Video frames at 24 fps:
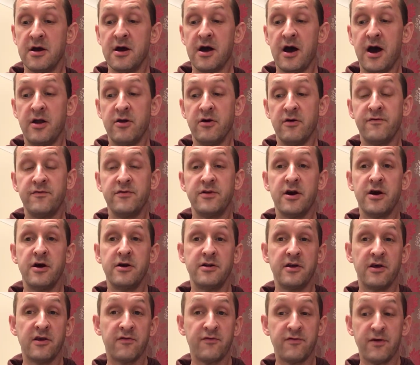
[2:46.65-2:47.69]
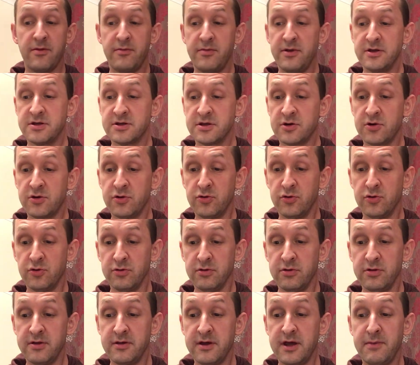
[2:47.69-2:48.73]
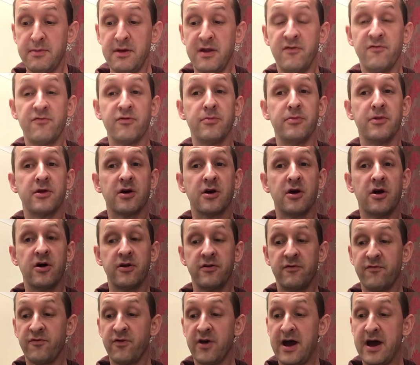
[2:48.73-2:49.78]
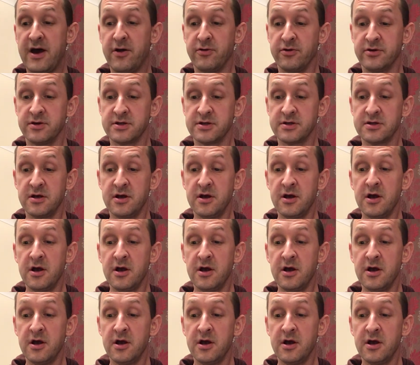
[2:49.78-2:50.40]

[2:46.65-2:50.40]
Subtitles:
and I've known his family to call him in from the garden for hours